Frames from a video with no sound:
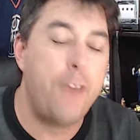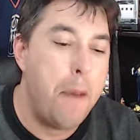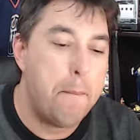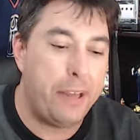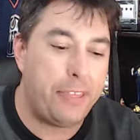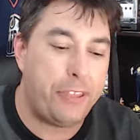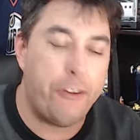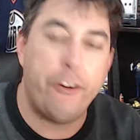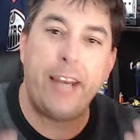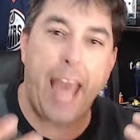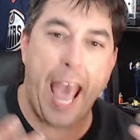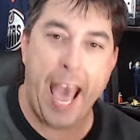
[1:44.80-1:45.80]
but they're
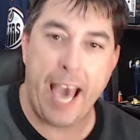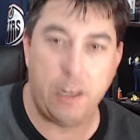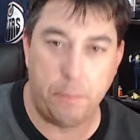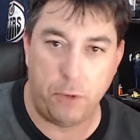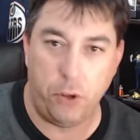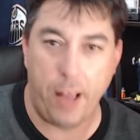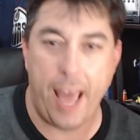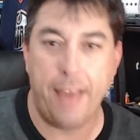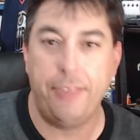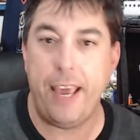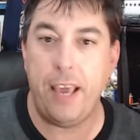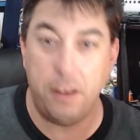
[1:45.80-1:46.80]
an animal, and
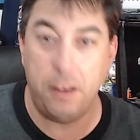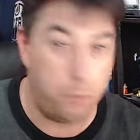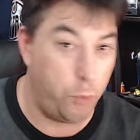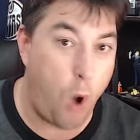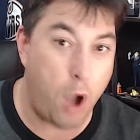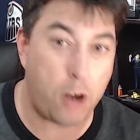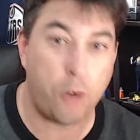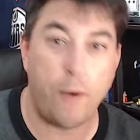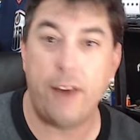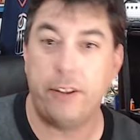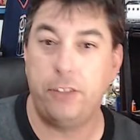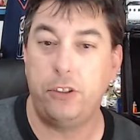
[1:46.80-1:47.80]
they walk
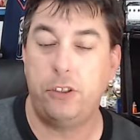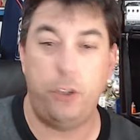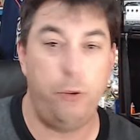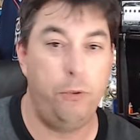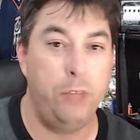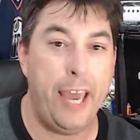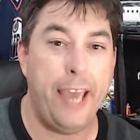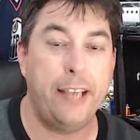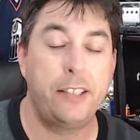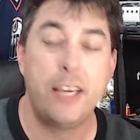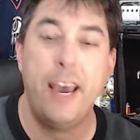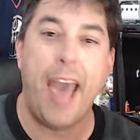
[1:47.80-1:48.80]
around on two
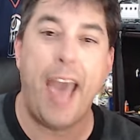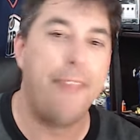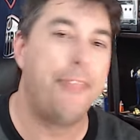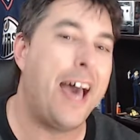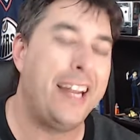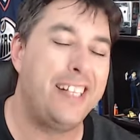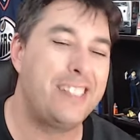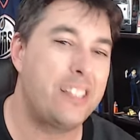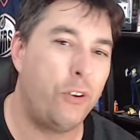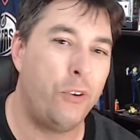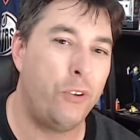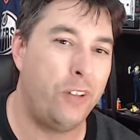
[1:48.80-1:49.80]
legs, and that is the
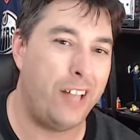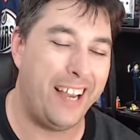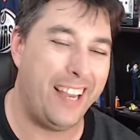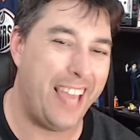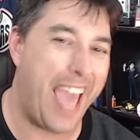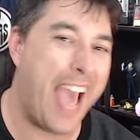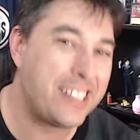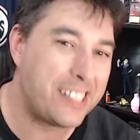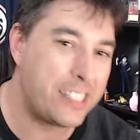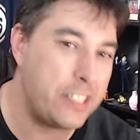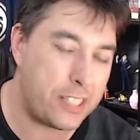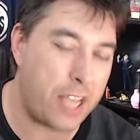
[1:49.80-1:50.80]
whole
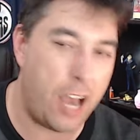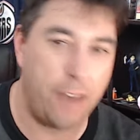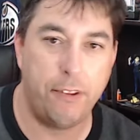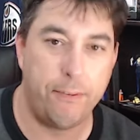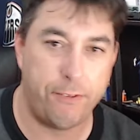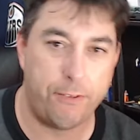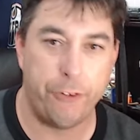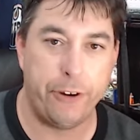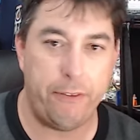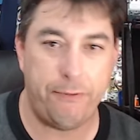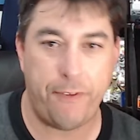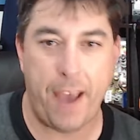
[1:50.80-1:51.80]
essence of the
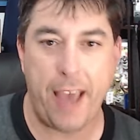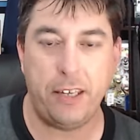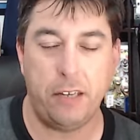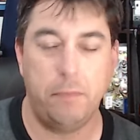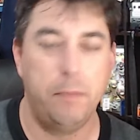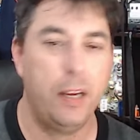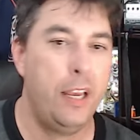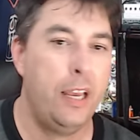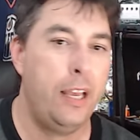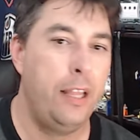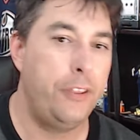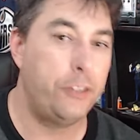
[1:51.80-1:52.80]
furry fandom.
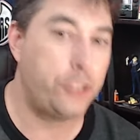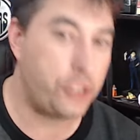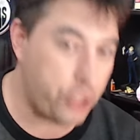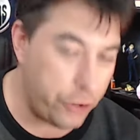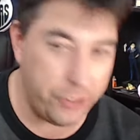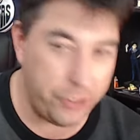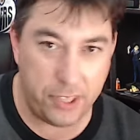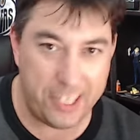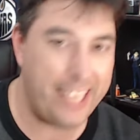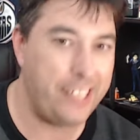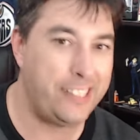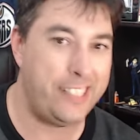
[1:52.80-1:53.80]
There's certain
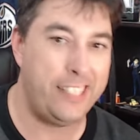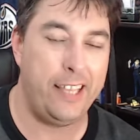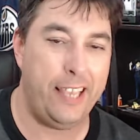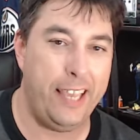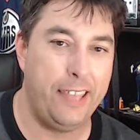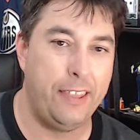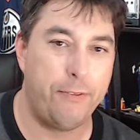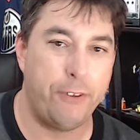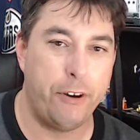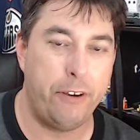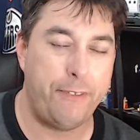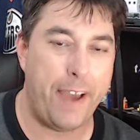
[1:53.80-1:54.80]
things in, in the
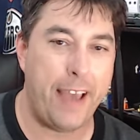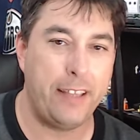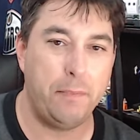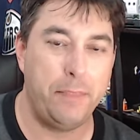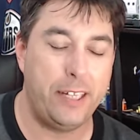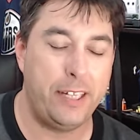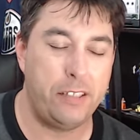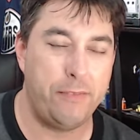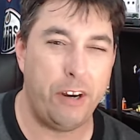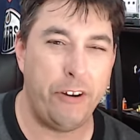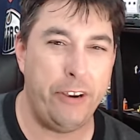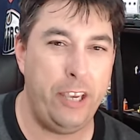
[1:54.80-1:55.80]
furry fandom that is
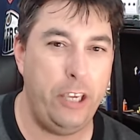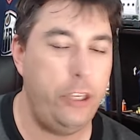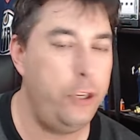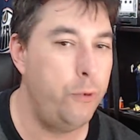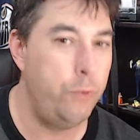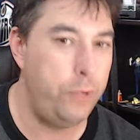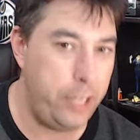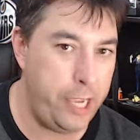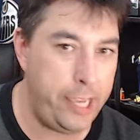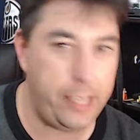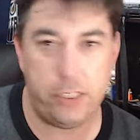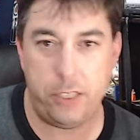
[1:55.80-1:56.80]
very
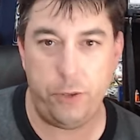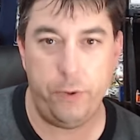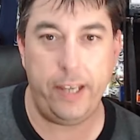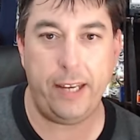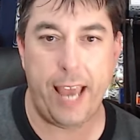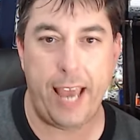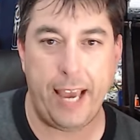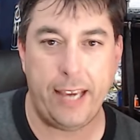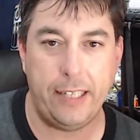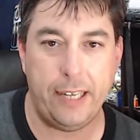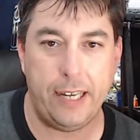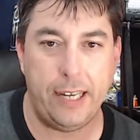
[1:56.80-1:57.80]
unique to it,
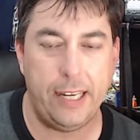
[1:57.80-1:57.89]
and uh,